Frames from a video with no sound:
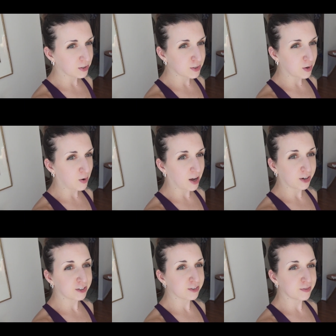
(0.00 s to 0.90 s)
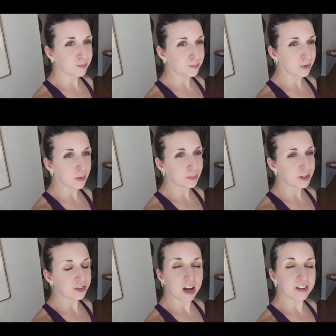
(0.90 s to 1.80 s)
so I couldn't probably
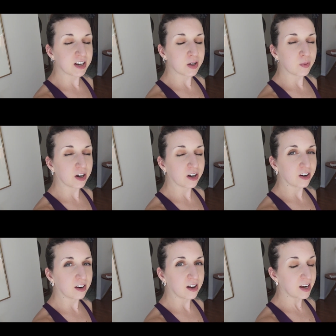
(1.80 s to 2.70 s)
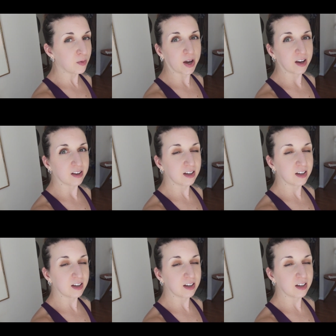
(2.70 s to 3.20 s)
drive anywhere anyway,